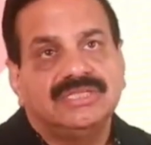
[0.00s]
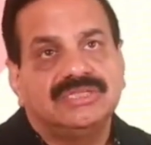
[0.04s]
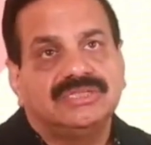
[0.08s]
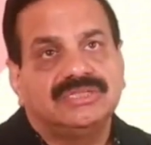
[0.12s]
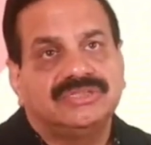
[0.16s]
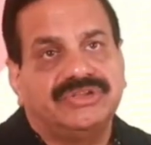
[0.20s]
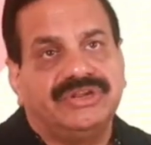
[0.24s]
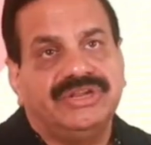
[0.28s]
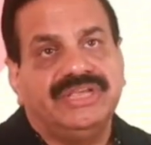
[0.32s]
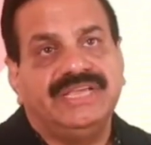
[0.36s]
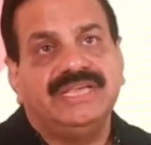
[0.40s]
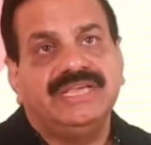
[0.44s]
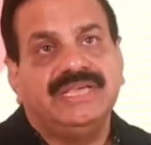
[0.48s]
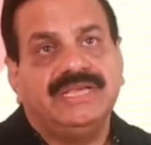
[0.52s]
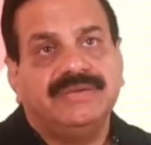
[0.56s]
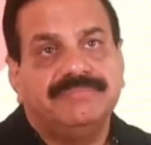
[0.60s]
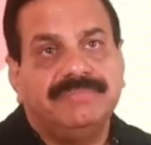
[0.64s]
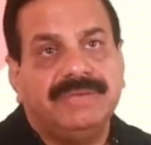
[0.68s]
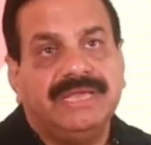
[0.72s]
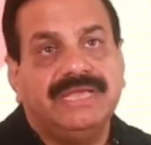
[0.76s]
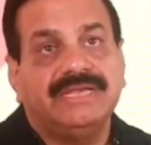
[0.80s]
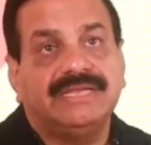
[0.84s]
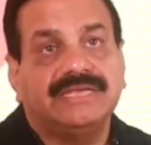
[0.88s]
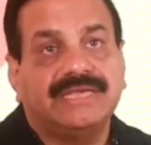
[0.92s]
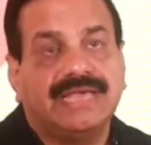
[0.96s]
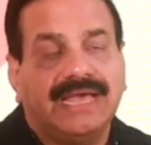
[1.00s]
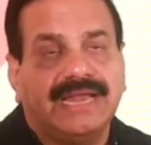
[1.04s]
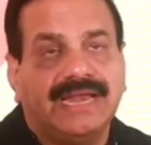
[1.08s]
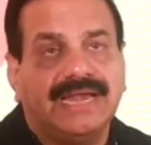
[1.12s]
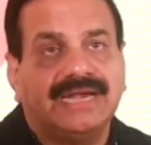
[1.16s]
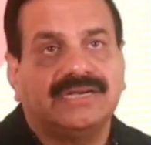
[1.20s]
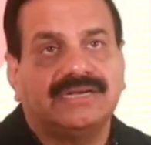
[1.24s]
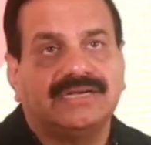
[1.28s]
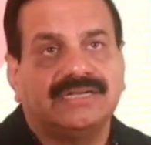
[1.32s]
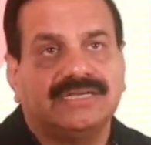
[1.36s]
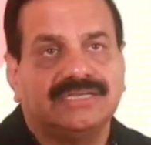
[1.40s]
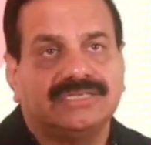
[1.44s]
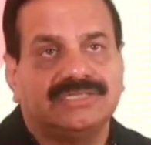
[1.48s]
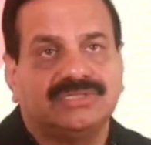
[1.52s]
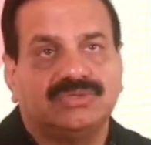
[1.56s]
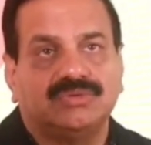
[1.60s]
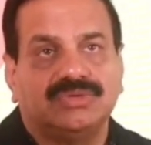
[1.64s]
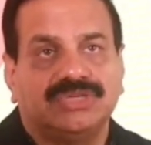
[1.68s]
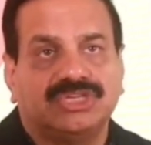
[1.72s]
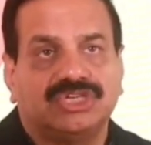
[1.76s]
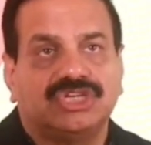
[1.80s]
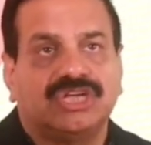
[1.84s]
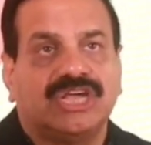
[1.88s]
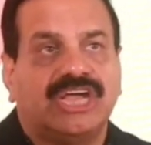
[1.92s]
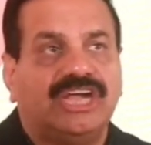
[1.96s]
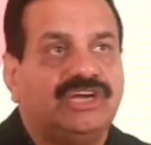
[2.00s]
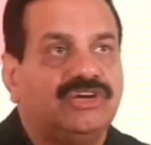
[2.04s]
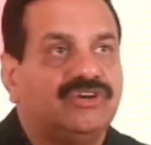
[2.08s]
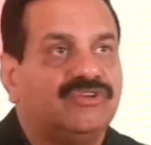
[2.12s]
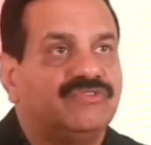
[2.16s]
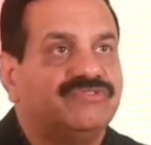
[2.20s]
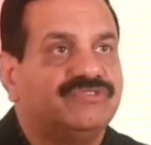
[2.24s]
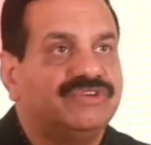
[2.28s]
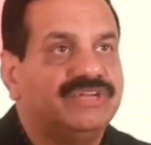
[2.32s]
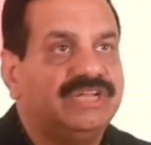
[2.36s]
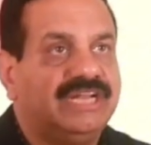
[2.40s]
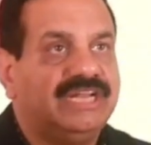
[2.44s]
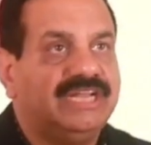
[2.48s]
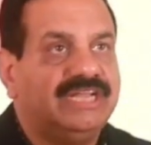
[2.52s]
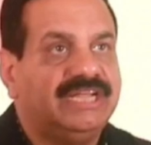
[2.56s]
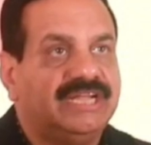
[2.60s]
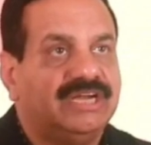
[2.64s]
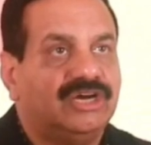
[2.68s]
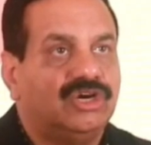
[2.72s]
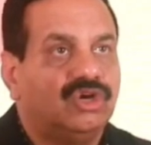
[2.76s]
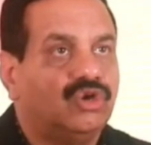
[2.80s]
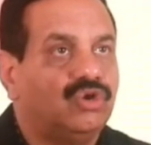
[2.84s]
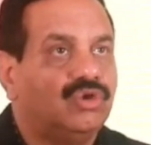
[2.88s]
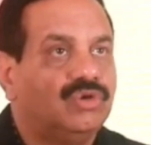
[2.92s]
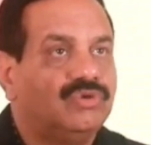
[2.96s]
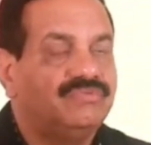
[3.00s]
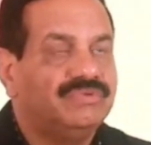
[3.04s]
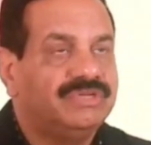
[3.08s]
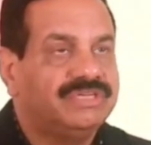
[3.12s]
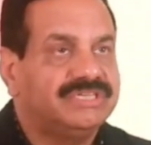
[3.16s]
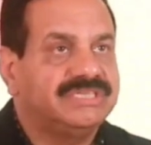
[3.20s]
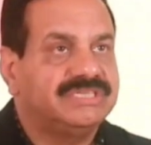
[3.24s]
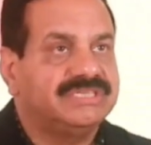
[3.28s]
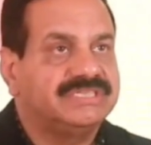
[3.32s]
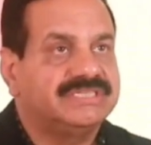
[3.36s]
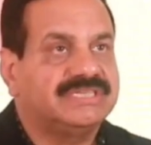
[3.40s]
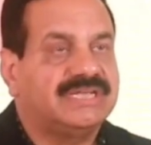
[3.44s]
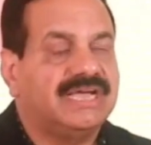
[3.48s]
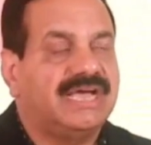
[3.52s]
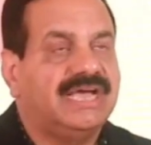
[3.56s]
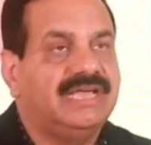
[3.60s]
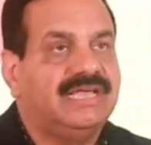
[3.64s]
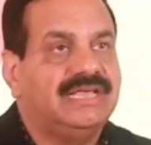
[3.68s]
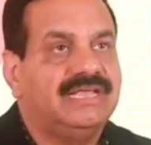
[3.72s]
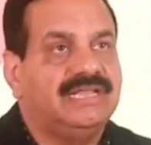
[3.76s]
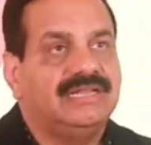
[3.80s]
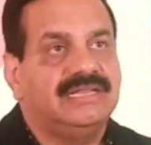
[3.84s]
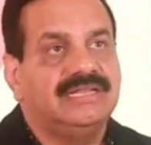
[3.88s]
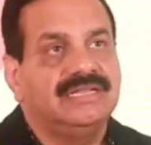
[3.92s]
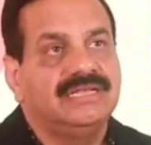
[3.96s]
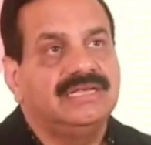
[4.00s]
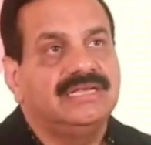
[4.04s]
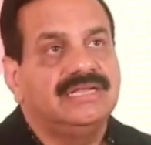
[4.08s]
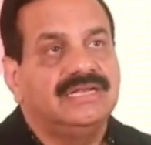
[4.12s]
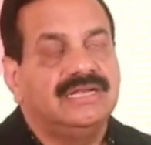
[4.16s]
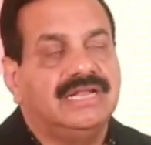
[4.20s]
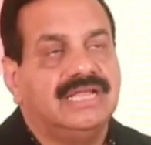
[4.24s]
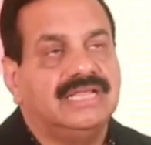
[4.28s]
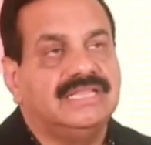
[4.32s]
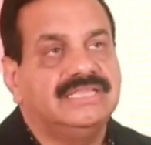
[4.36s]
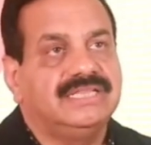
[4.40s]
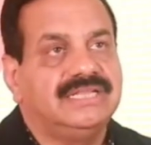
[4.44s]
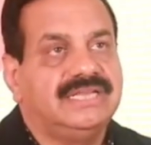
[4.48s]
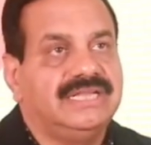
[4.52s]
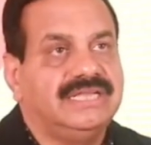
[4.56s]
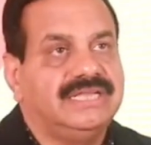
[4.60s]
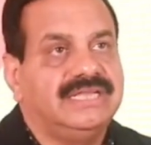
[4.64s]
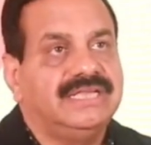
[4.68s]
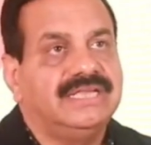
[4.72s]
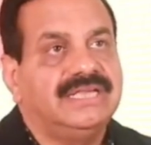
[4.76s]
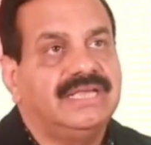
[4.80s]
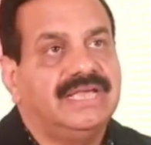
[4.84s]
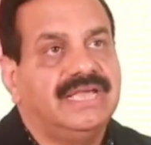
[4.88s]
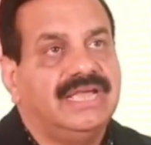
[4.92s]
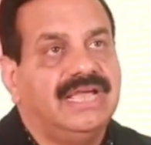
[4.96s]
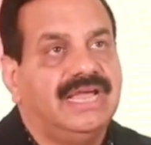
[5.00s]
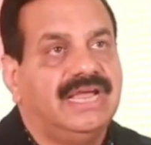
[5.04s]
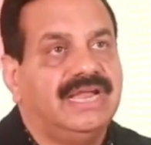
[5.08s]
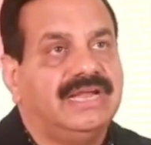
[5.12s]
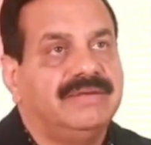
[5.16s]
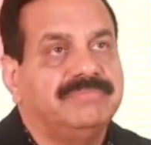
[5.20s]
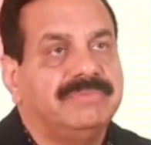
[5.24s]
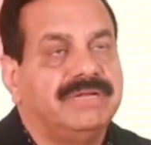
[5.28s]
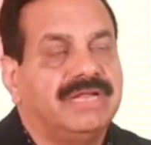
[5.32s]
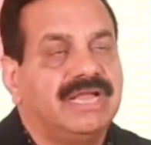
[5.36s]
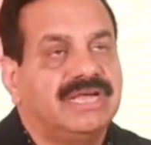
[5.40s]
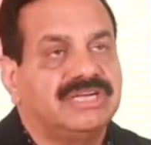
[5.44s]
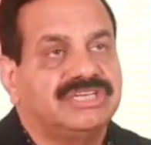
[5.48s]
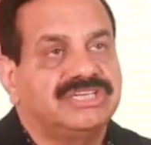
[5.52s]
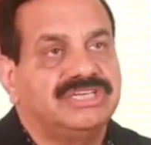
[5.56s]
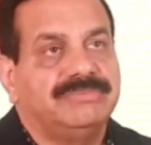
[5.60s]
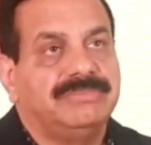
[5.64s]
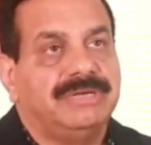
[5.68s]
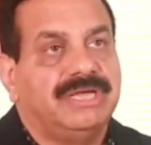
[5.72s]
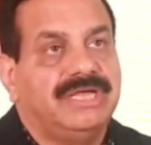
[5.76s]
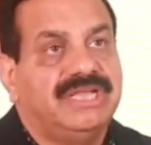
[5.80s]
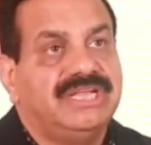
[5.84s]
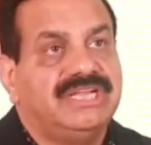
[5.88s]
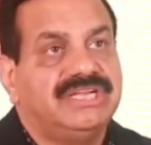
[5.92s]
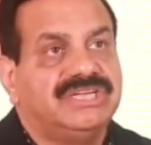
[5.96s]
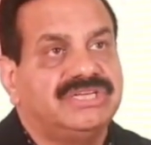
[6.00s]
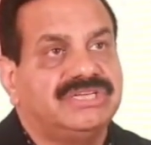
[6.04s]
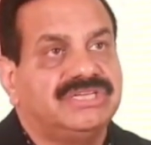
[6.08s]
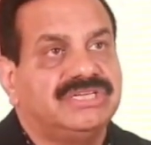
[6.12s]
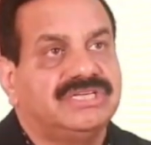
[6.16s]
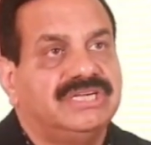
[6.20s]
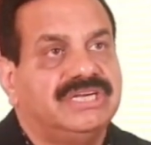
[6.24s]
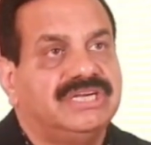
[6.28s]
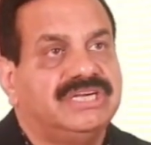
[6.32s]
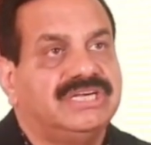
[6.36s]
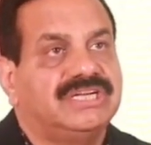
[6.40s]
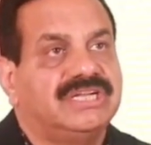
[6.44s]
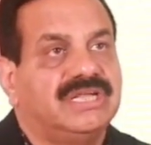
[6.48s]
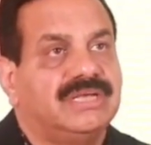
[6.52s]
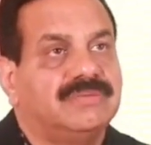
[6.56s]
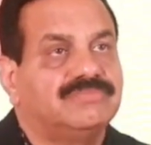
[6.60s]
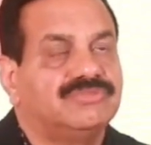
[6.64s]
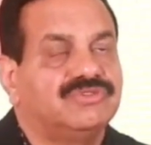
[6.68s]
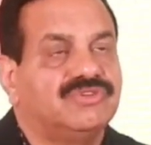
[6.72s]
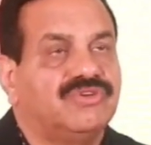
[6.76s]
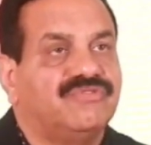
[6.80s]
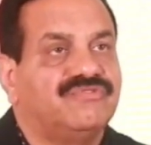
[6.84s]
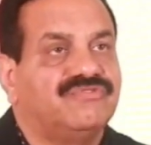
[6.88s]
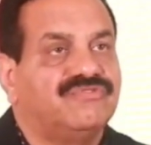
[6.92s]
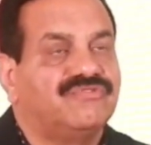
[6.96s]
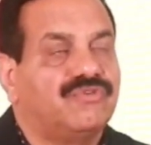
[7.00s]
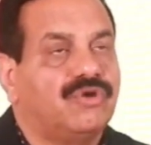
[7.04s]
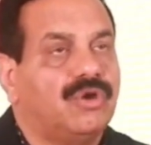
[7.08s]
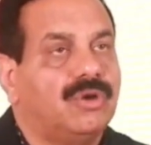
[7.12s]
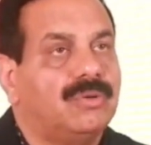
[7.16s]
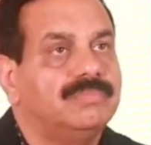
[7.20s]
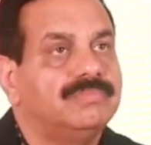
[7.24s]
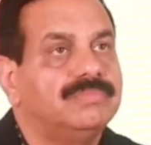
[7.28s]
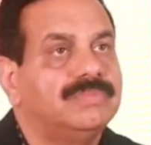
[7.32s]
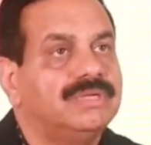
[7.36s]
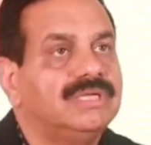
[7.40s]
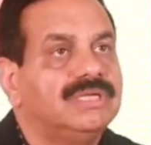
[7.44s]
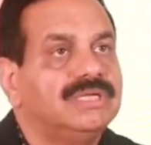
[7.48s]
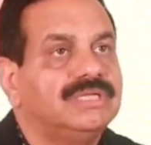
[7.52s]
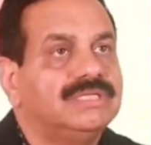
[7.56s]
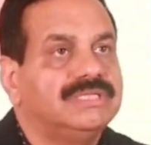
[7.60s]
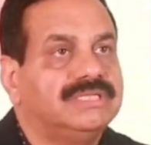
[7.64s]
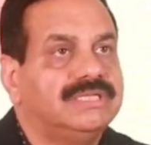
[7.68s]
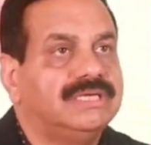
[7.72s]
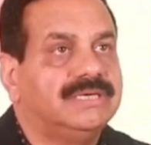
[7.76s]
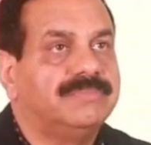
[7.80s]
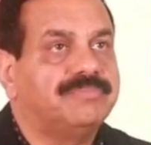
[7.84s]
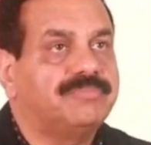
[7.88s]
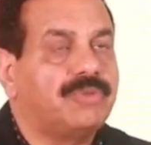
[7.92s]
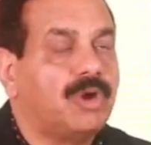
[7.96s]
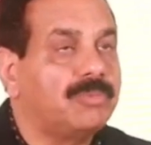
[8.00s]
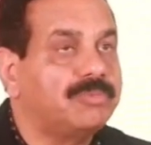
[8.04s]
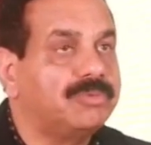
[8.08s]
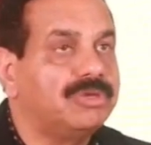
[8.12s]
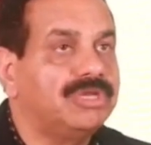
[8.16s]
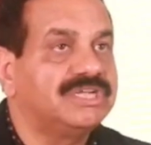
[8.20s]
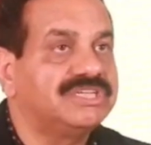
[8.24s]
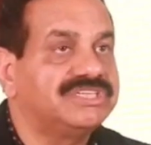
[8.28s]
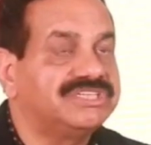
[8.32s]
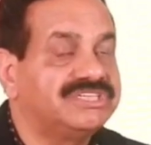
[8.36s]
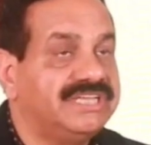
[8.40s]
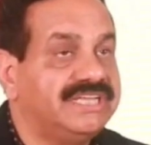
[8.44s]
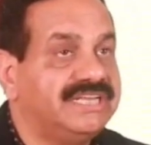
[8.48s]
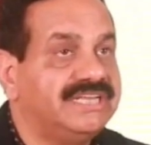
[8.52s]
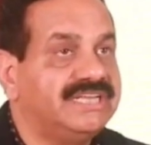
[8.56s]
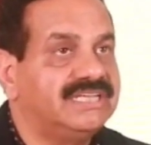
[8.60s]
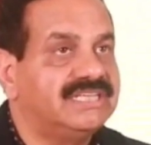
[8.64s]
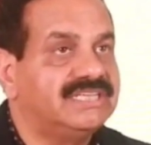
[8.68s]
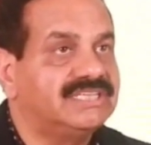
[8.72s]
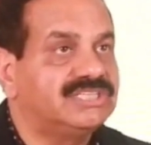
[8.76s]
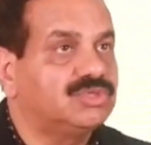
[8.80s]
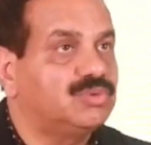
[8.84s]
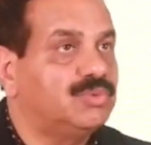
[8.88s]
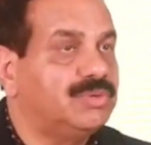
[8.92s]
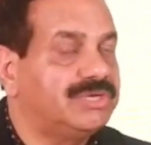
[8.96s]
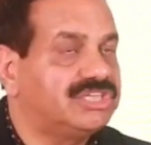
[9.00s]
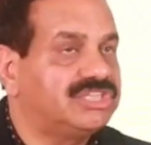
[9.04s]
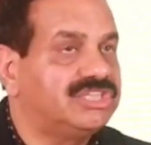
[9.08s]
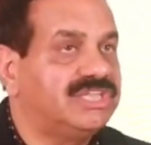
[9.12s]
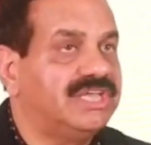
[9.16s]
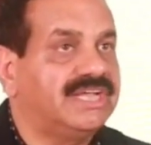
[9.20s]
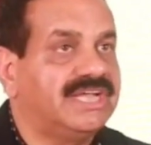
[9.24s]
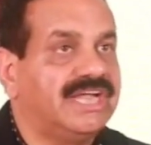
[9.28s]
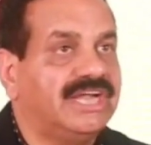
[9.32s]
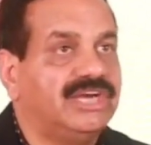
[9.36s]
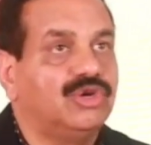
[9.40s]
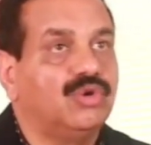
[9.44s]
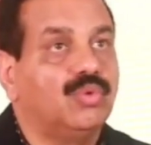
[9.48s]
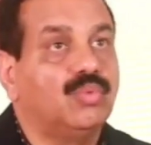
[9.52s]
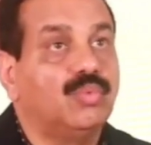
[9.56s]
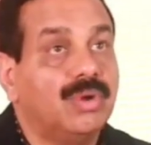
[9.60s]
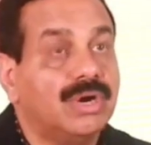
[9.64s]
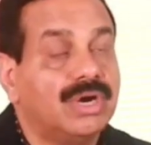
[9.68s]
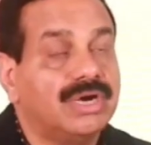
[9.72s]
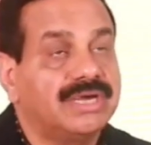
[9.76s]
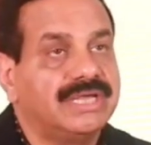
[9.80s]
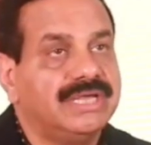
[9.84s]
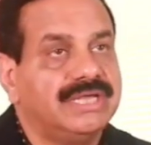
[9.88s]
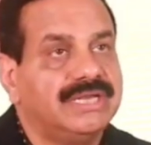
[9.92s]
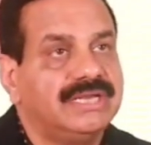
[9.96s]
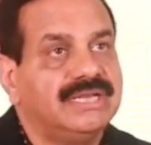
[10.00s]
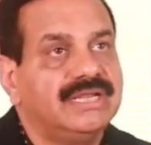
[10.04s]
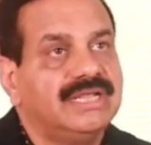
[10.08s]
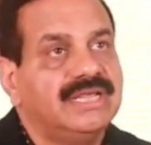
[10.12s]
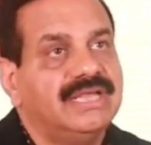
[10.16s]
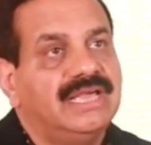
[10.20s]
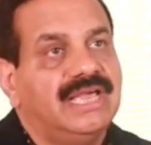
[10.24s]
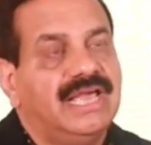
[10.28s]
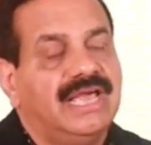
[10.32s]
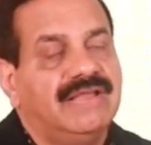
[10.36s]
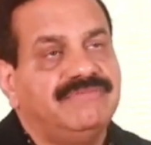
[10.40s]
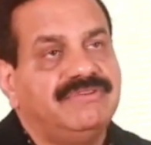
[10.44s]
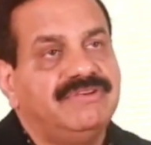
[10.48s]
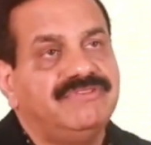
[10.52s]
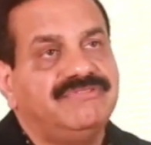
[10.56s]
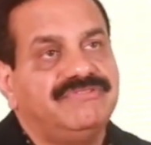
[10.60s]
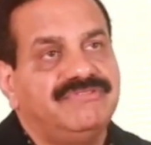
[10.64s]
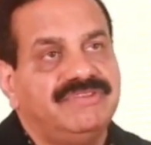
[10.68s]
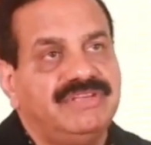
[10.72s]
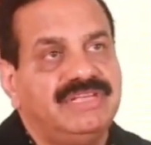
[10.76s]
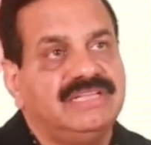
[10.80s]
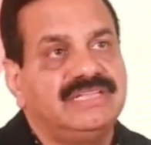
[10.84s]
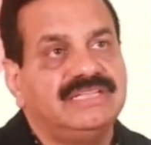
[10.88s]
three main characters which kind of really adorn, which is Kayal, Nandhini and Meenakshi Mahesh in terms of from the popular serials which they kind of work in. And we feel